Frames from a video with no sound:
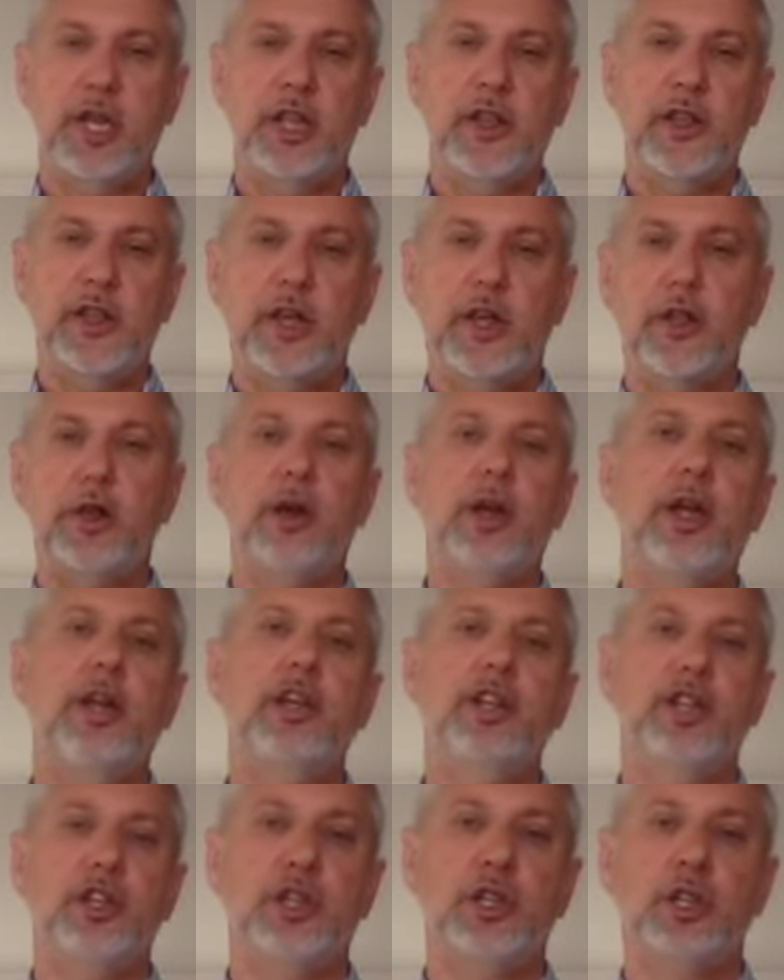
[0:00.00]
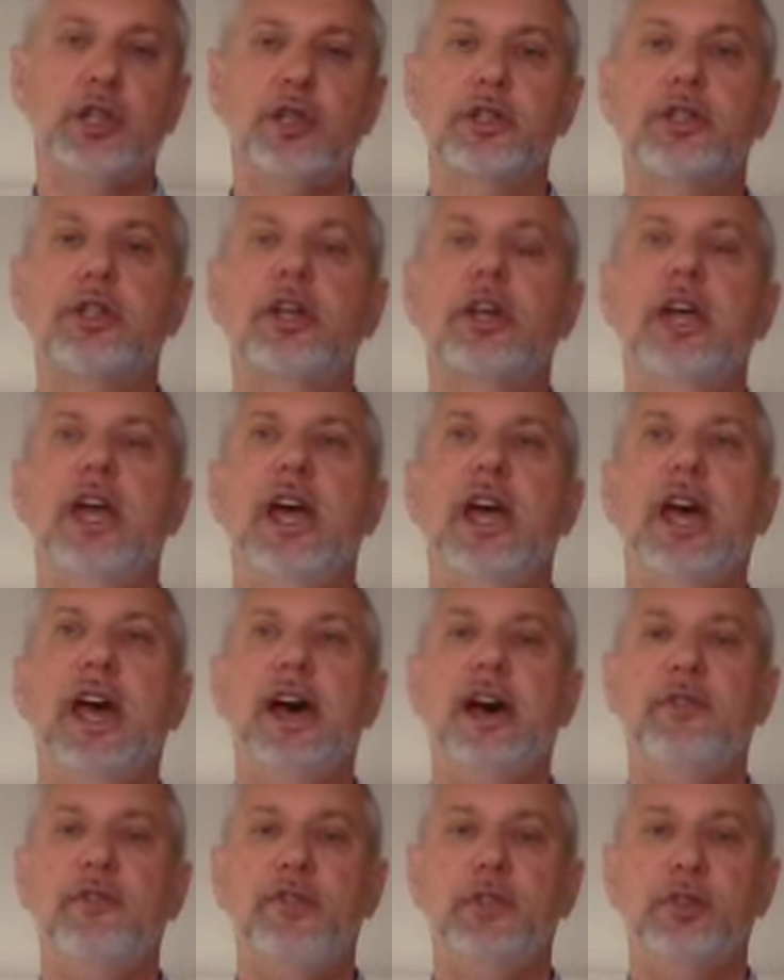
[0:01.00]
The other additions
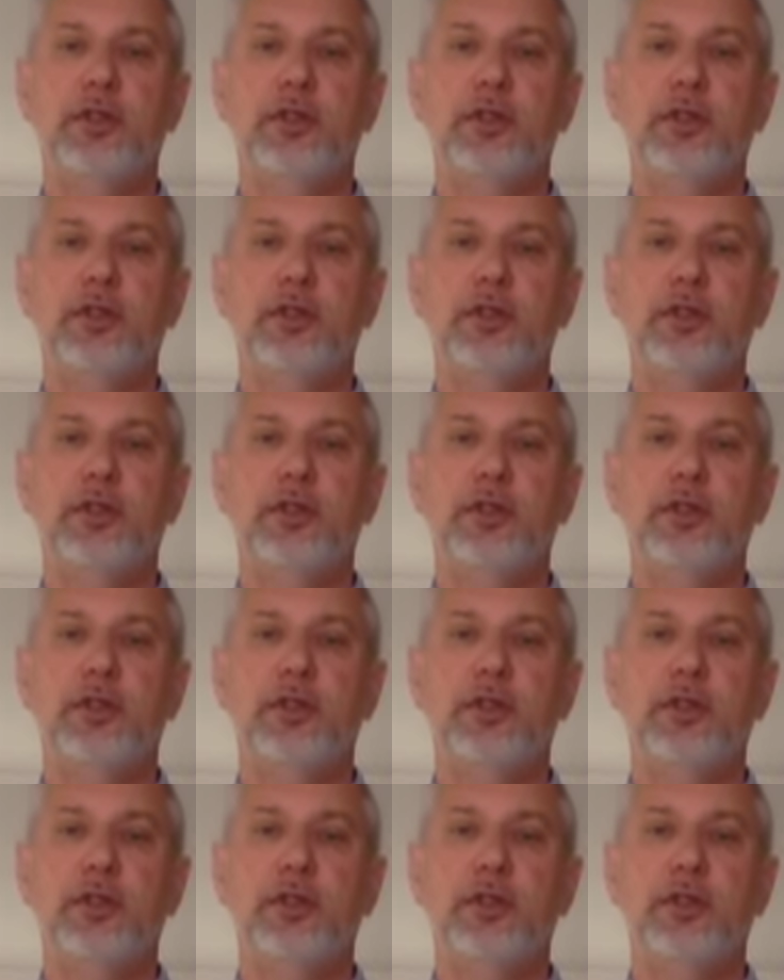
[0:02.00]
have to